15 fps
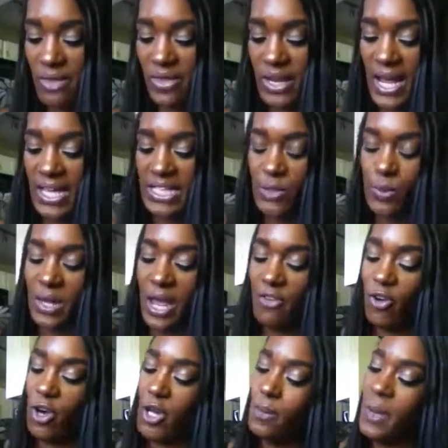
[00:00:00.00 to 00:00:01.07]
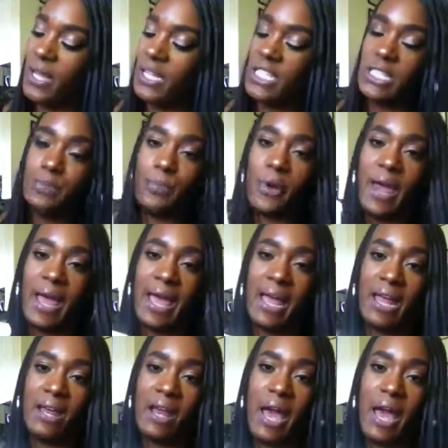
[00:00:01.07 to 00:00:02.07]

The next one, I've heard about this brand.